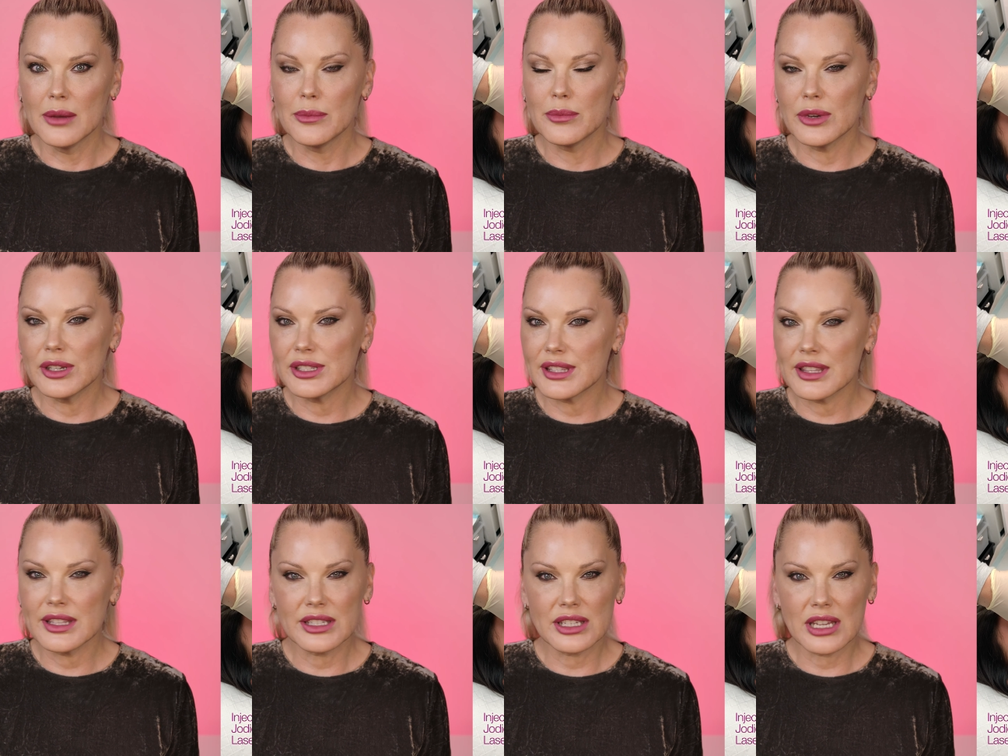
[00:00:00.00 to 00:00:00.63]

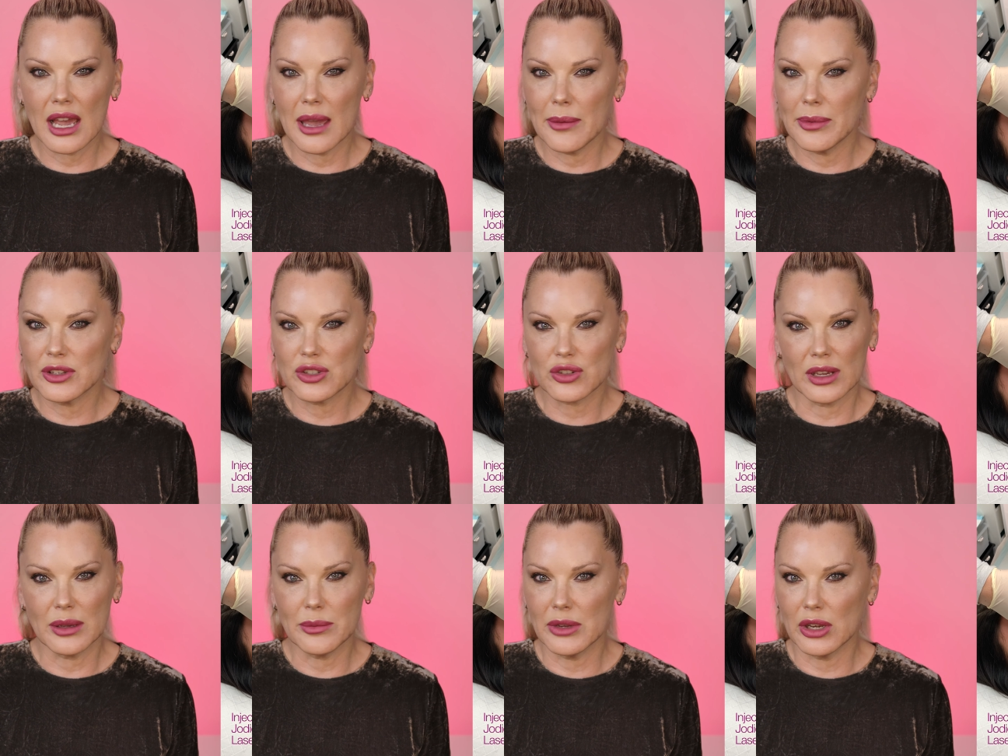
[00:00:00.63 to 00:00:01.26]
Most of the time the
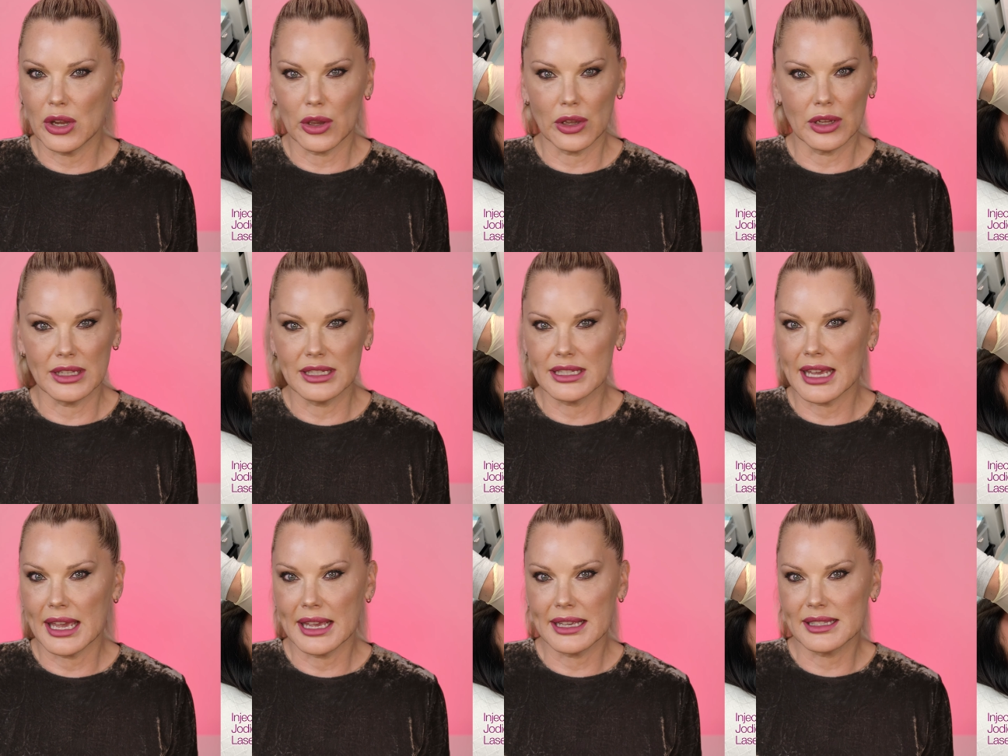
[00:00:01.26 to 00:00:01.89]
treatment only
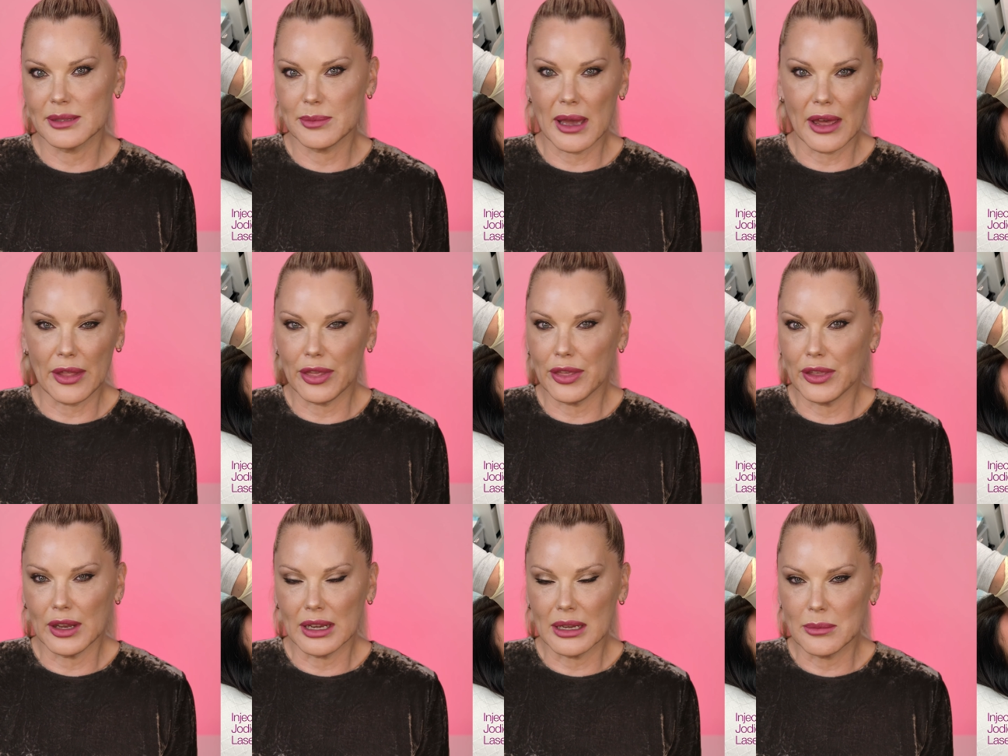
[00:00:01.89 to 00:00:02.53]
takes about
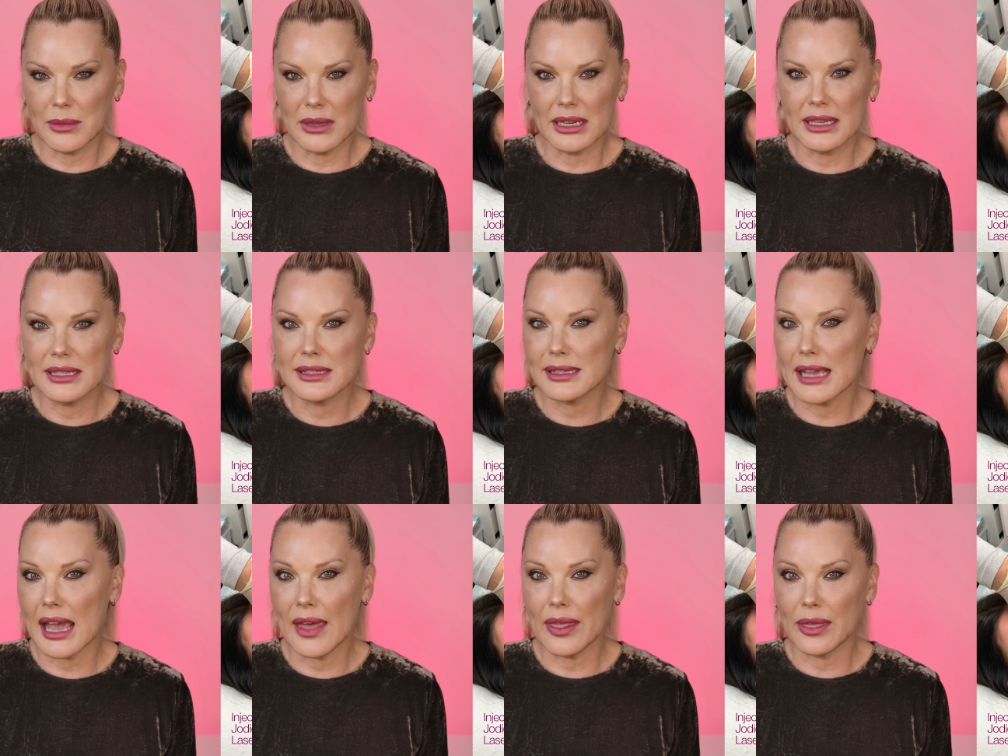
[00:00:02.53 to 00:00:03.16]
30
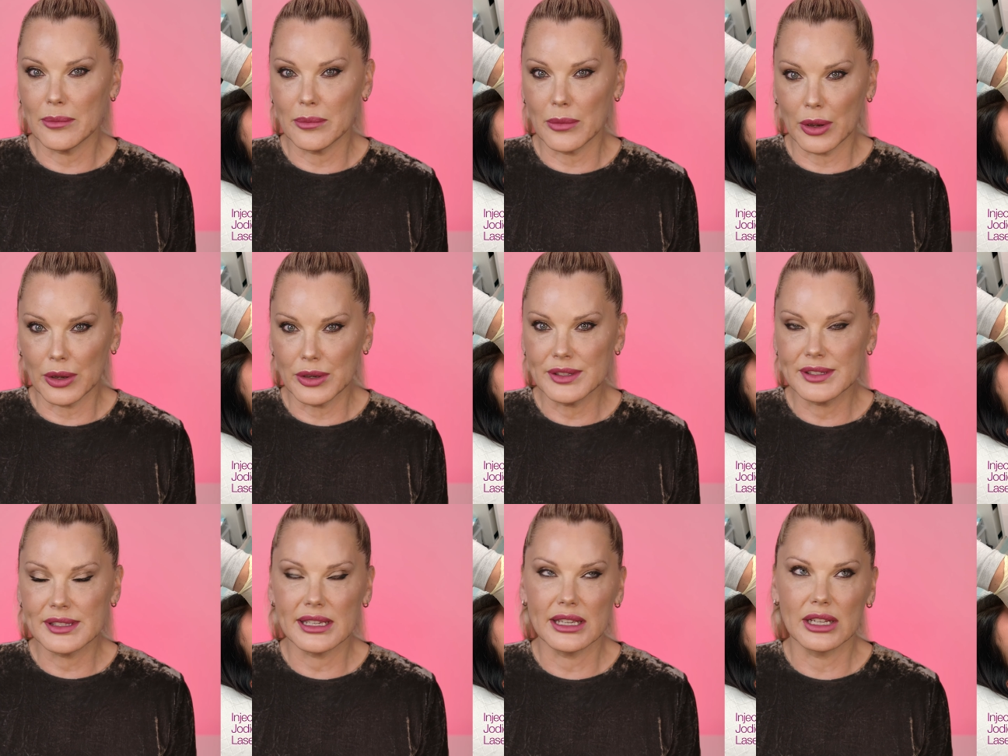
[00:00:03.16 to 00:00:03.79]
minutes at the
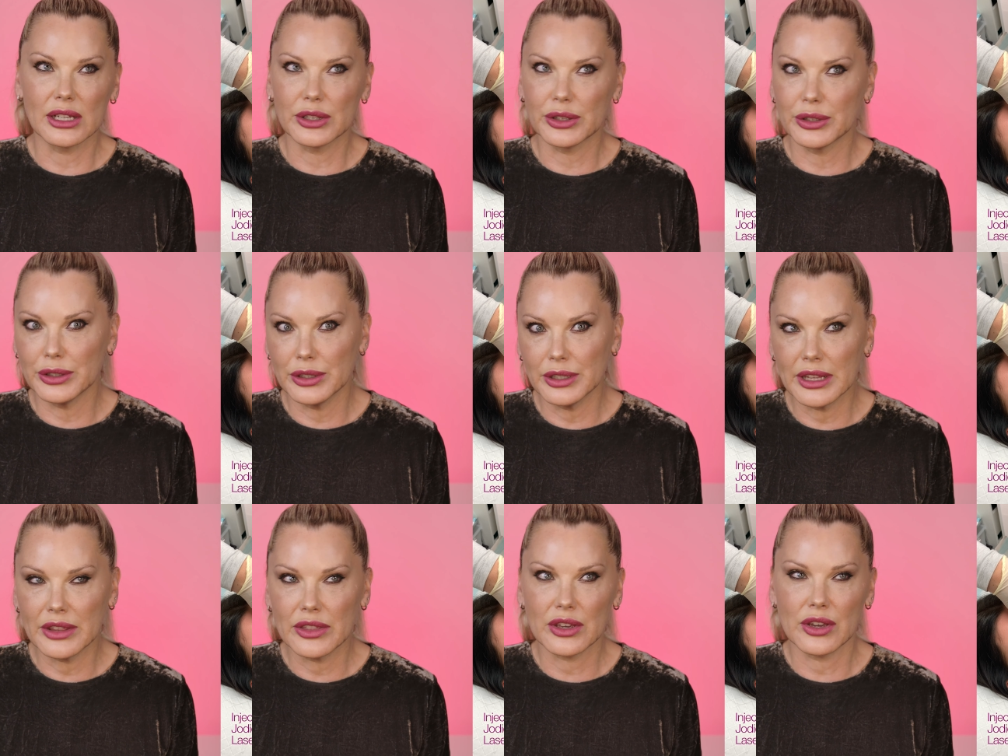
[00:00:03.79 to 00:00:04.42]
most,
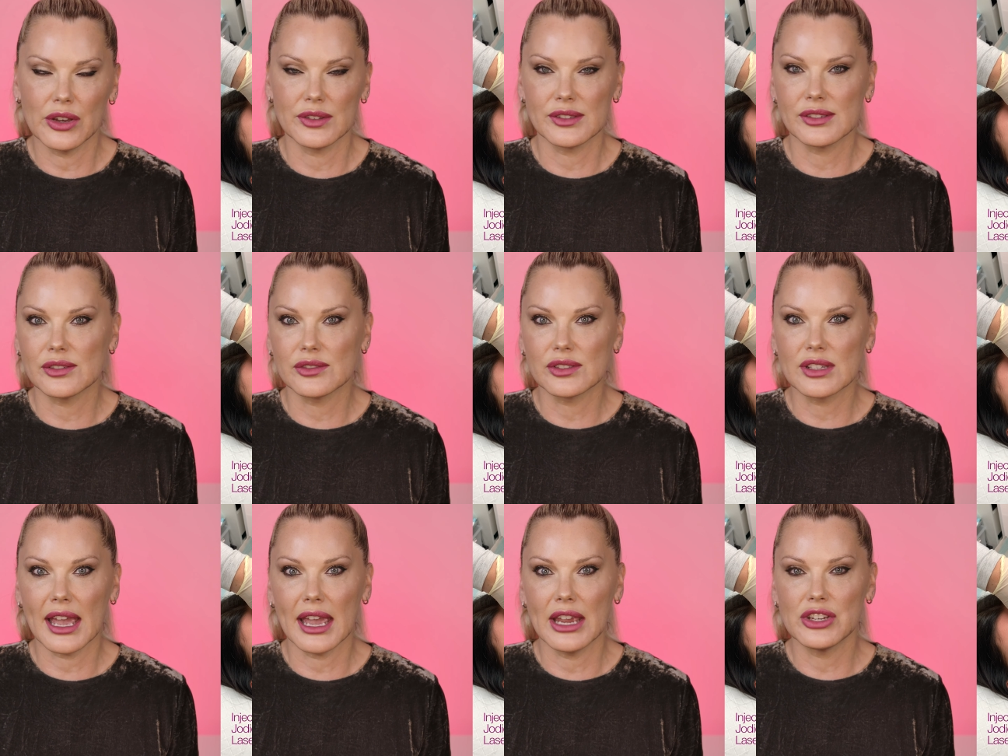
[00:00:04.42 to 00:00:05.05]
including the
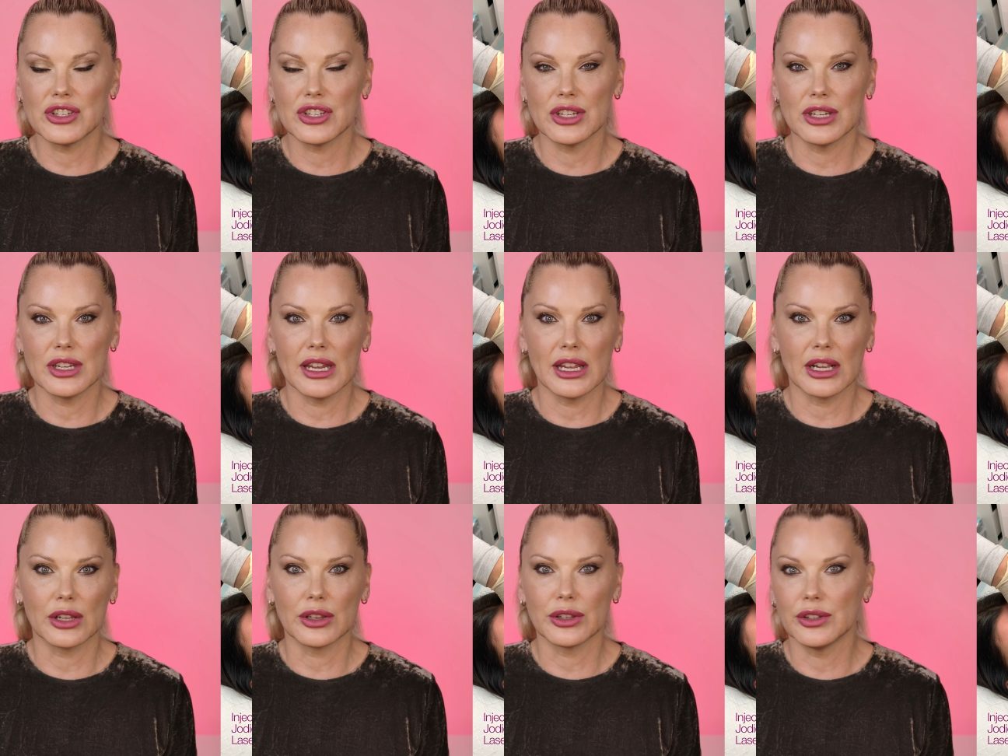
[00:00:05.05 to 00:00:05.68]
consultation,
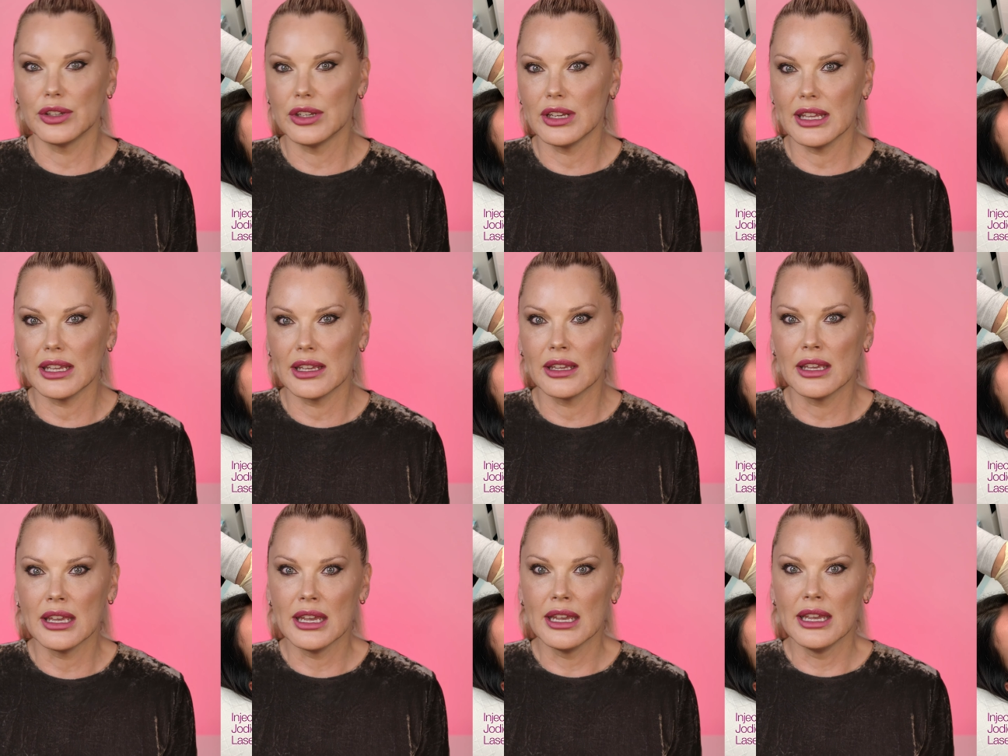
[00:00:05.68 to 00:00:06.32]

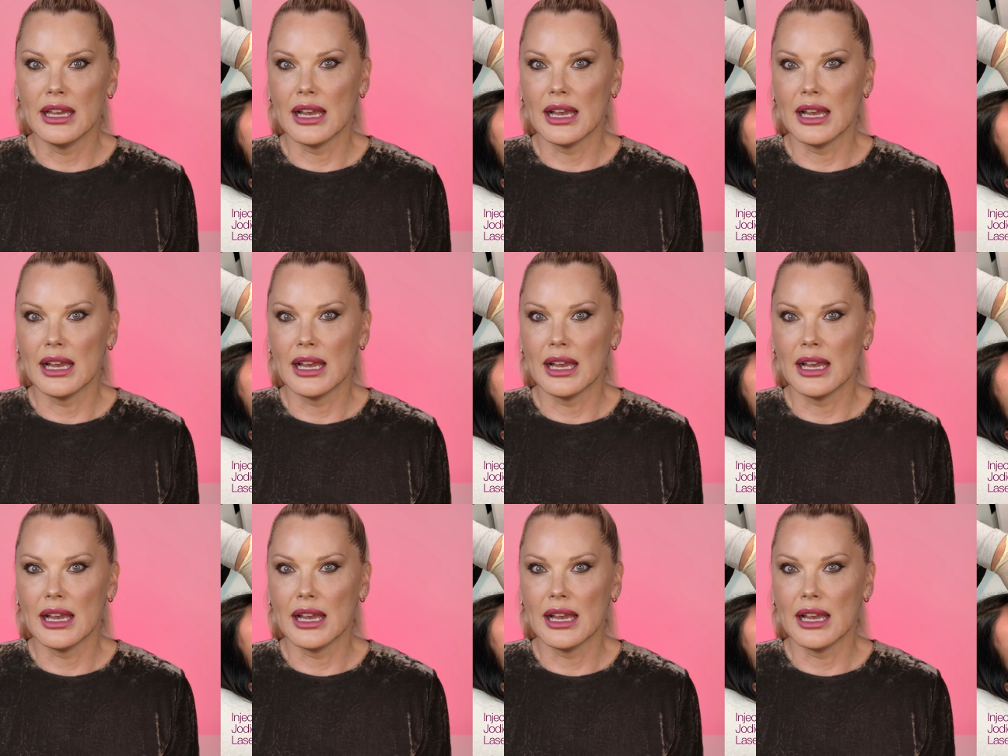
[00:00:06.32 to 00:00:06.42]
including